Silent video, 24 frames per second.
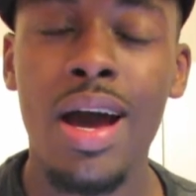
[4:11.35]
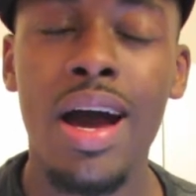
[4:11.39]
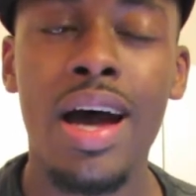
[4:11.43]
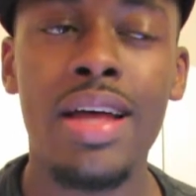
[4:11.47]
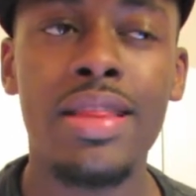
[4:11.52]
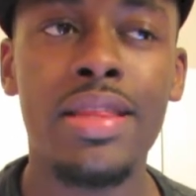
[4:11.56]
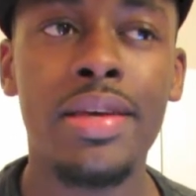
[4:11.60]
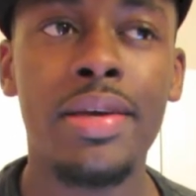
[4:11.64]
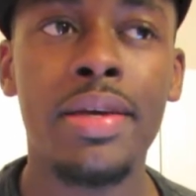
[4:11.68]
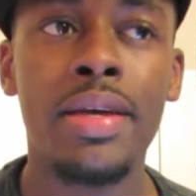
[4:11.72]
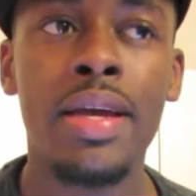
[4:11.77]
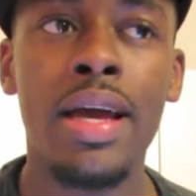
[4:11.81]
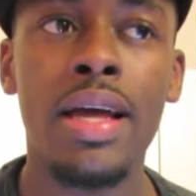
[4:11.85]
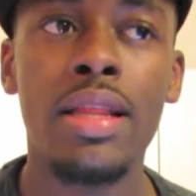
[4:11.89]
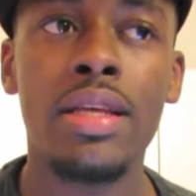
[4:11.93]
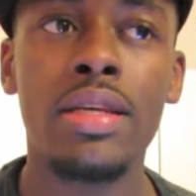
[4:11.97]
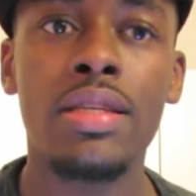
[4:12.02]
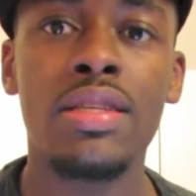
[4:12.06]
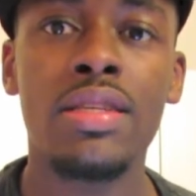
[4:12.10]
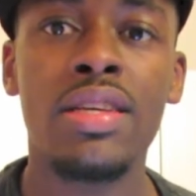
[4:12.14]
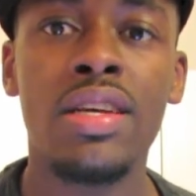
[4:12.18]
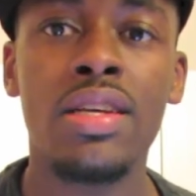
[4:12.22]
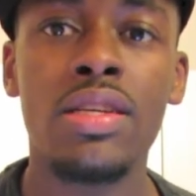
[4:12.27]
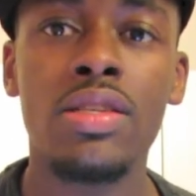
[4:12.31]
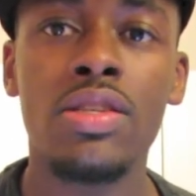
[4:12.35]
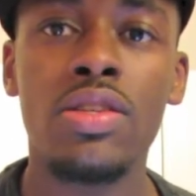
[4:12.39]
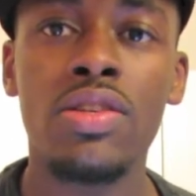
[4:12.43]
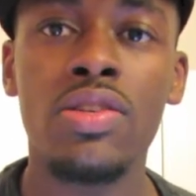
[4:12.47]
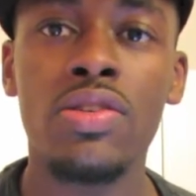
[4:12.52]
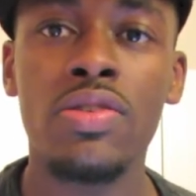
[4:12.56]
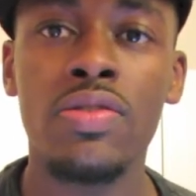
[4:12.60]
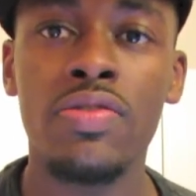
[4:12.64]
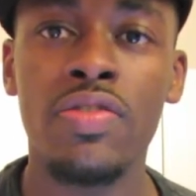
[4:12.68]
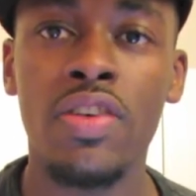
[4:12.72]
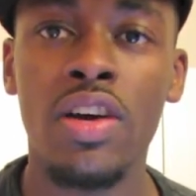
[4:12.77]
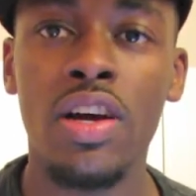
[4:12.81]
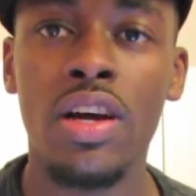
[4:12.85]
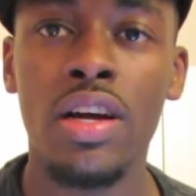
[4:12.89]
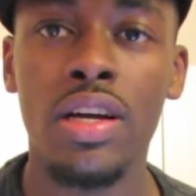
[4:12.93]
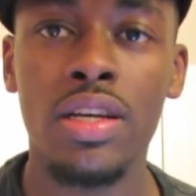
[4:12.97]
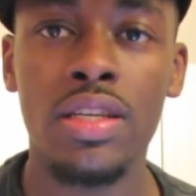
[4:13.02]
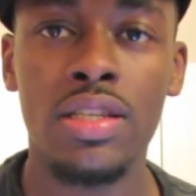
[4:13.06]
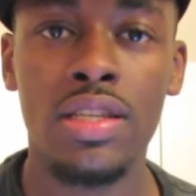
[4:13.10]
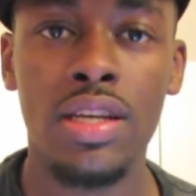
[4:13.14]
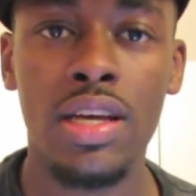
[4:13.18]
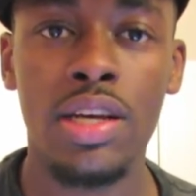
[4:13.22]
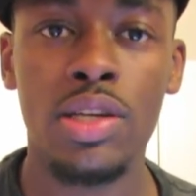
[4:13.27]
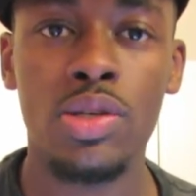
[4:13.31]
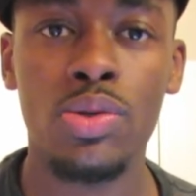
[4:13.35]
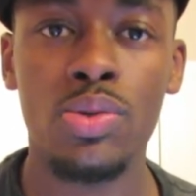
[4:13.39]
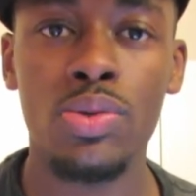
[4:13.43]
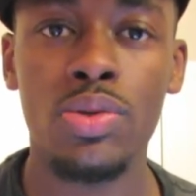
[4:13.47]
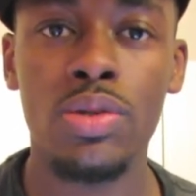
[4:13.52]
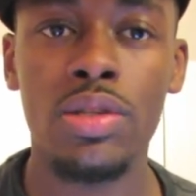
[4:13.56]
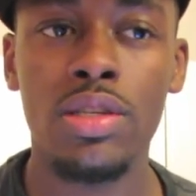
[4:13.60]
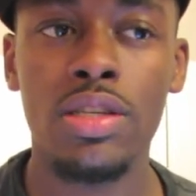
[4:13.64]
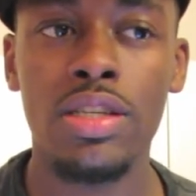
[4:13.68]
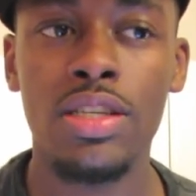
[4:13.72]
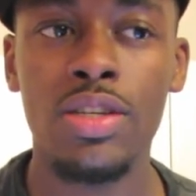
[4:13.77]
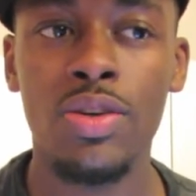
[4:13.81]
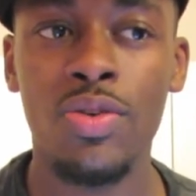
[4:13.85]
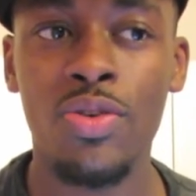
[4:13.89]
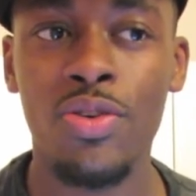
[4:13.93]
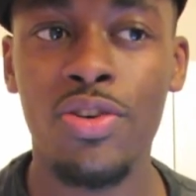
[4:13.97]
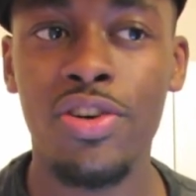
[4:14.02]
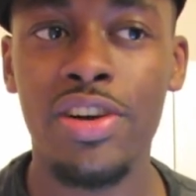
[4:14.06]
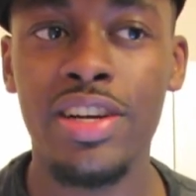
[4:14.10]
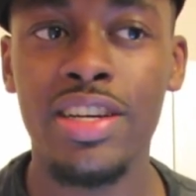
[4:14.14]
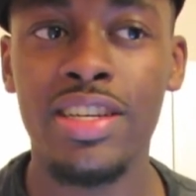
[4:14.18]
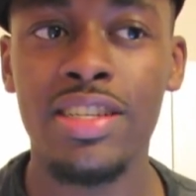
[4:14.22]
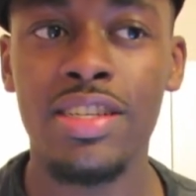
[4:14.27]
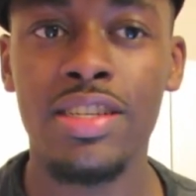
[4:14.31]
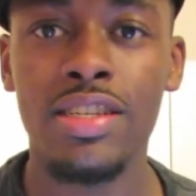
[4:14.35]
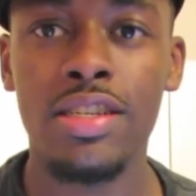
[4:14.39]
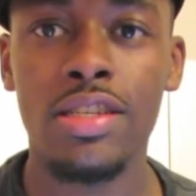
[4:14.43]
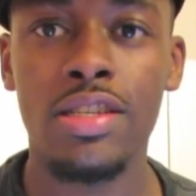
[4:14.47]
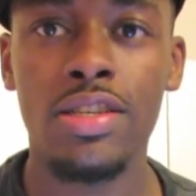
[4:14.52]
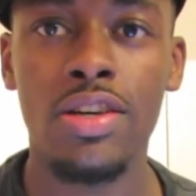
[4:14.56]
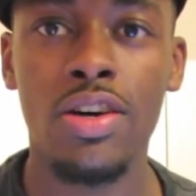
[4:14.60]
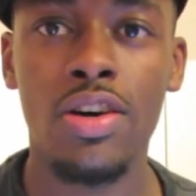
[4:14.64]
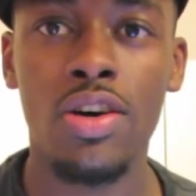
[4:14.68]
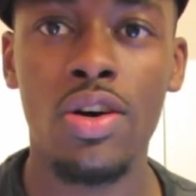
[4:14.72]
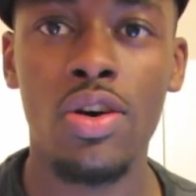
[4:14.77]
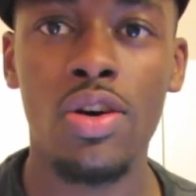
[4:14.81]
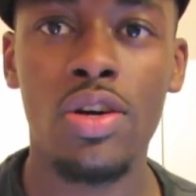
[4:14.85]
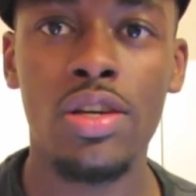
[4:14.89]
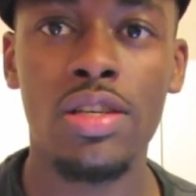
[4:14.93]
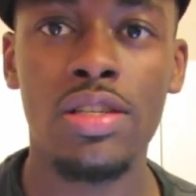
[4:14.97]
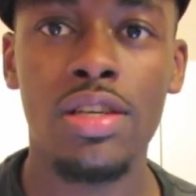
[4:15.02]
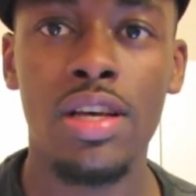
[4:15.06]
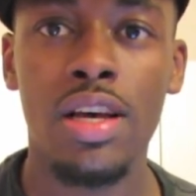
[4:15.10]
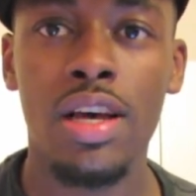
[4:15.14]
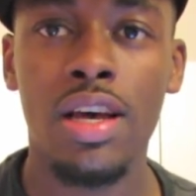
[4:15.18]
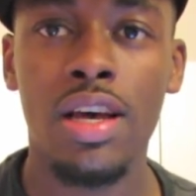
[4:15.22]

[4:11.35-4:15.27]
I think Kelly tends to do very sexually oriented songs,